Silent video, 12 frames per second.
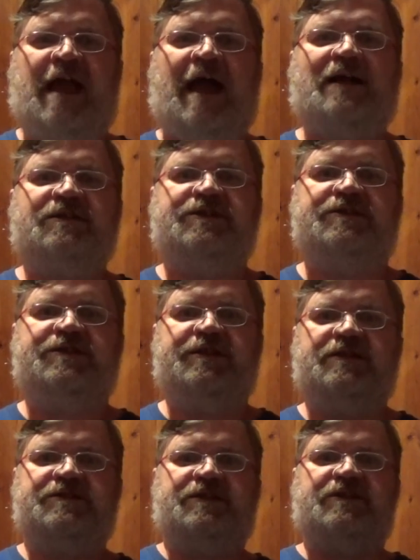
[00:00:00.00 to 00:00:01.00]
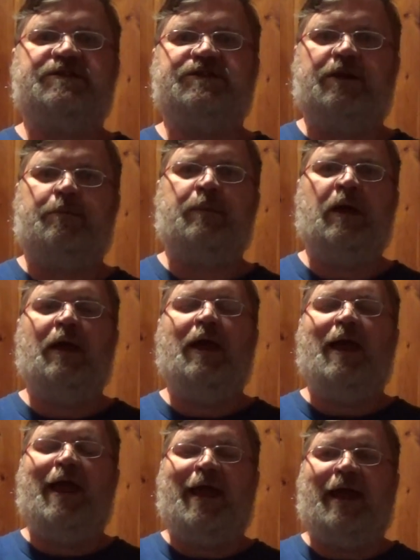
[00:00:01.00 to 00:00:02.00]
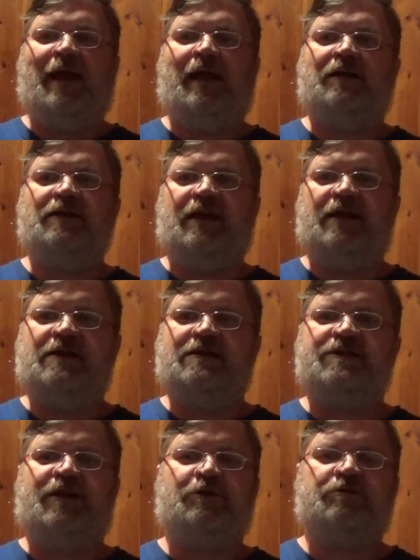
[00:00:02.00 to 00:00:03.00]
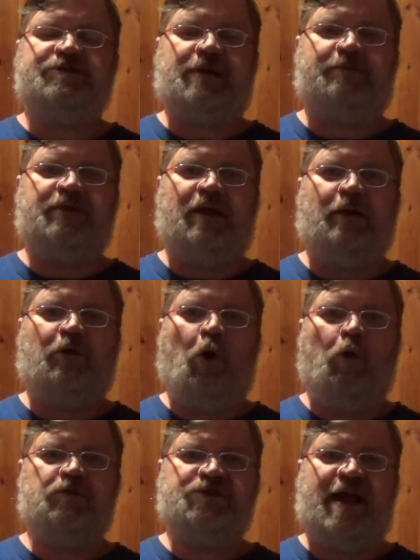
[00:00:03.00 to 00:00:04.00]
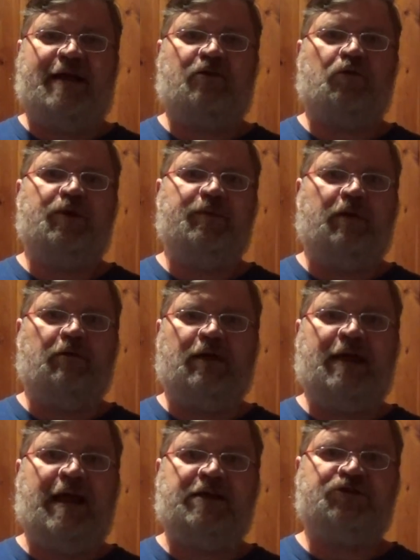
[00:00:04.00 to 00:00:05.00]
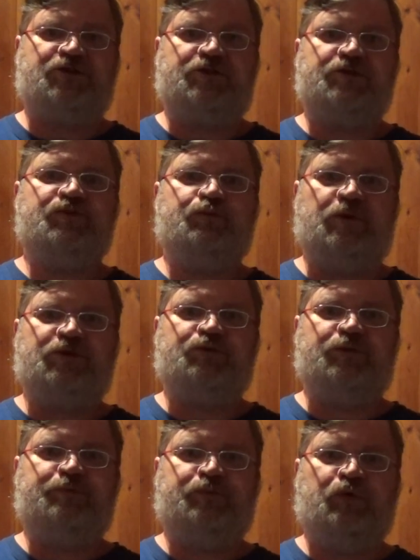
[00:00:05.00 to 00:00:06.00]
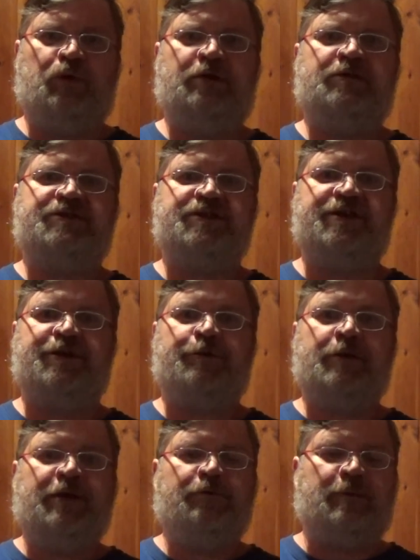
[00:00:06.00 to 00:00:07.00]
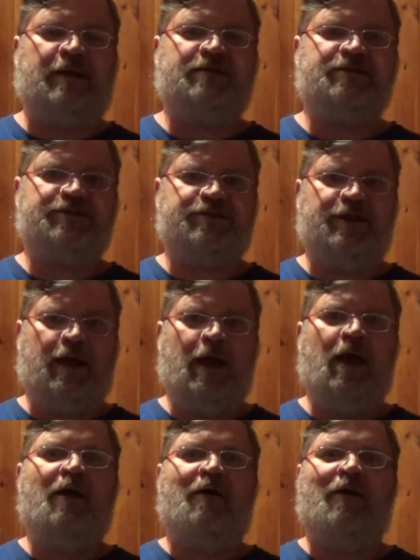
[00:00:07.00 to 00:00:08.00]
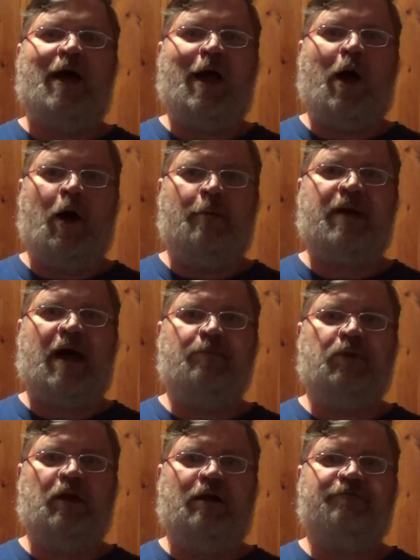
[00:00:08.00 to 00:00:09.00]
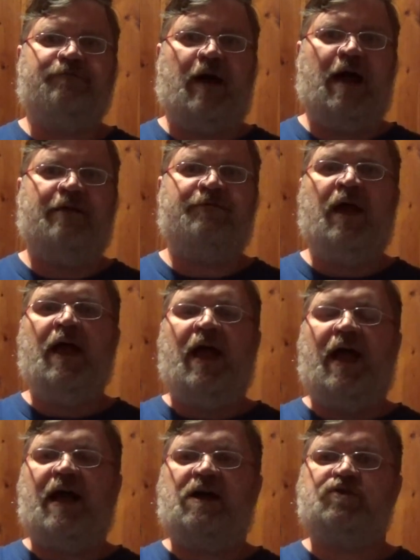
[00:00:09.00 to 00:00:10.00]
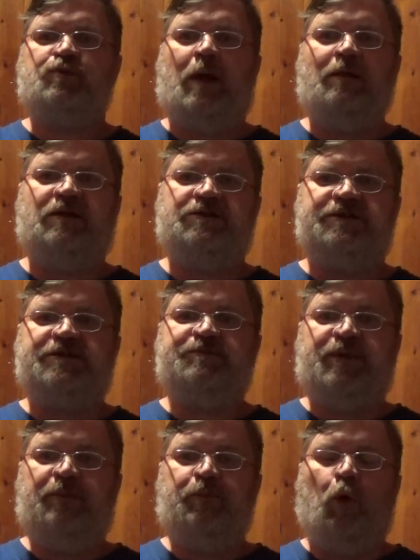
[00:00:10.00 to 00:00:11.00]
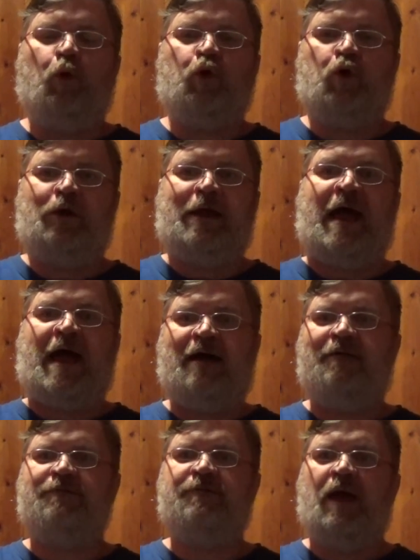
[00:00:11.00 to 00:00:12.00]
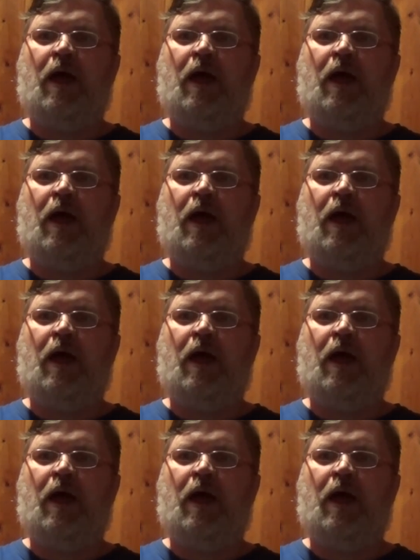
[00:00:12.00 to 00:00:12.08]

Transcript: hacked into the system and is intercepting gold channel communications, which would put security risk on Babylon 5, as well as these people could have